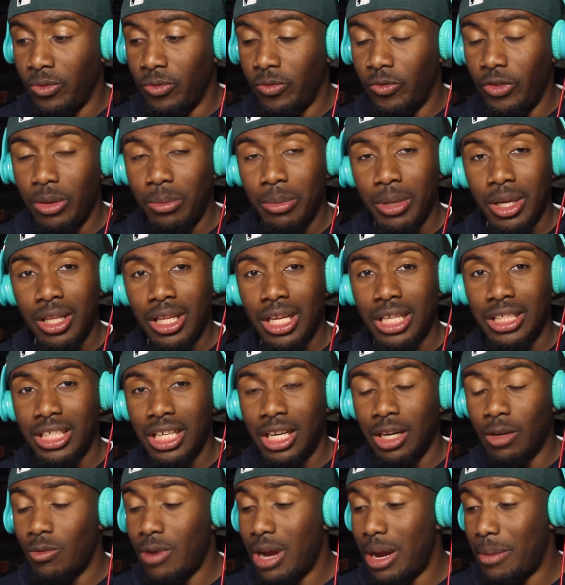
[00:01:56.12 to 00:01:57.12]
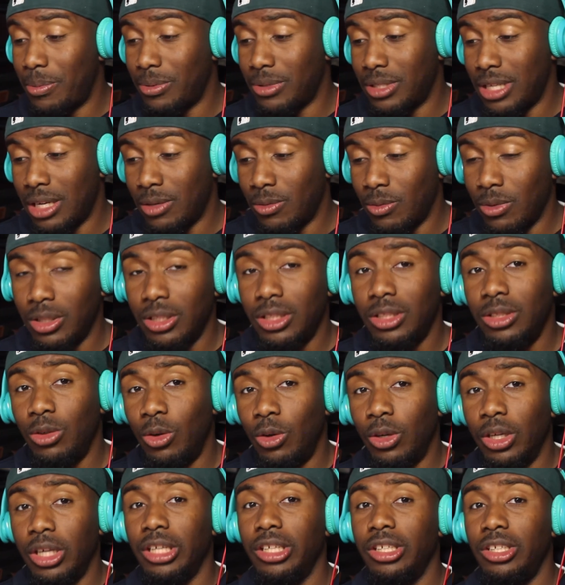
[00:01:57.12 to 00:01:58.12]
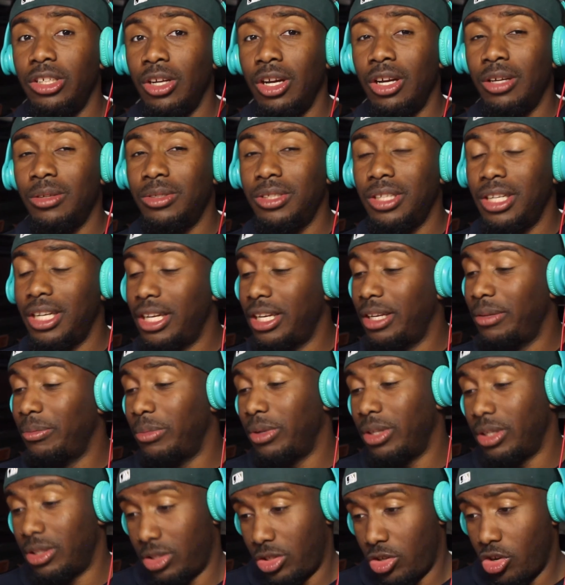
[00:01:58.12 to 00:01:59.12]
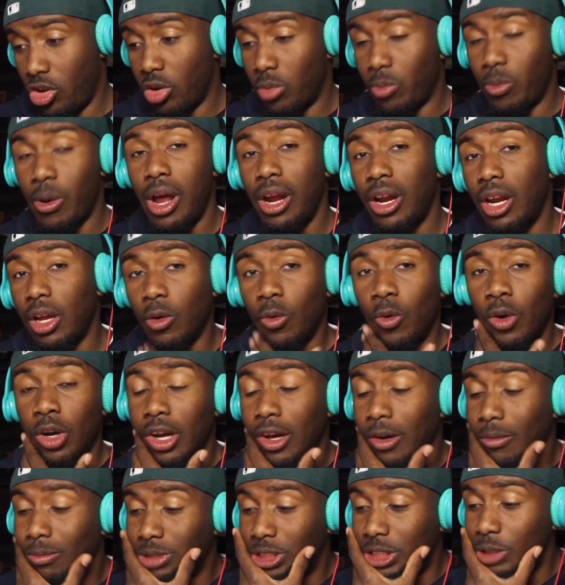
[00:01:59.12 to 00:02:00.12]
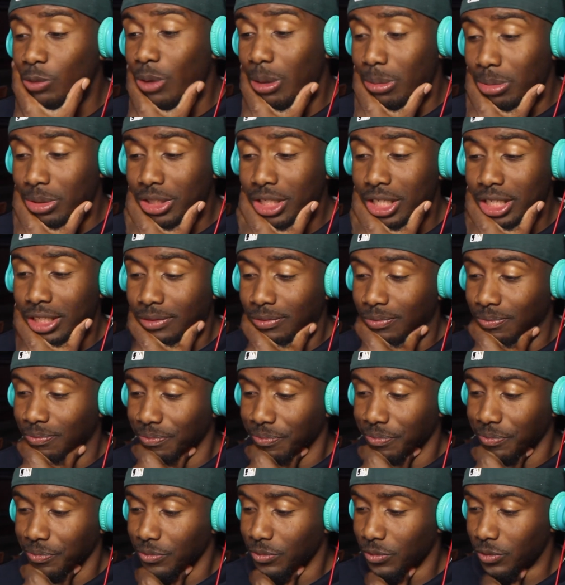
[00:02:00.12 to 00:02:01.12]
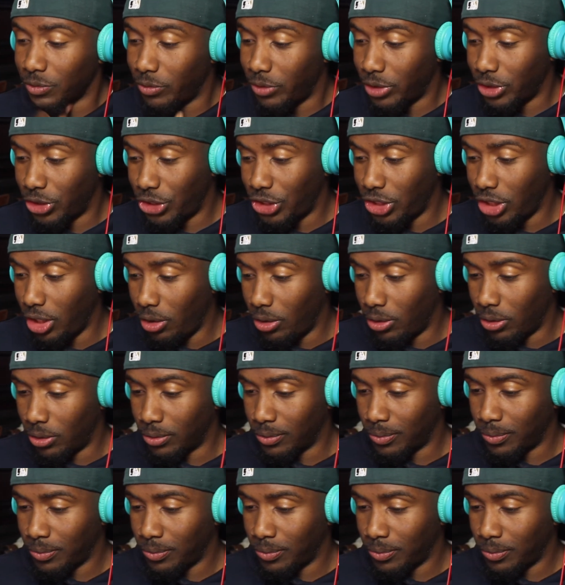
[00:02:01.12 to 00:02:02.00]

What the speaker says: female Latina rappers that's really doing it. You know what I'm saying? But Snow the Product, one of them. She representing for sure.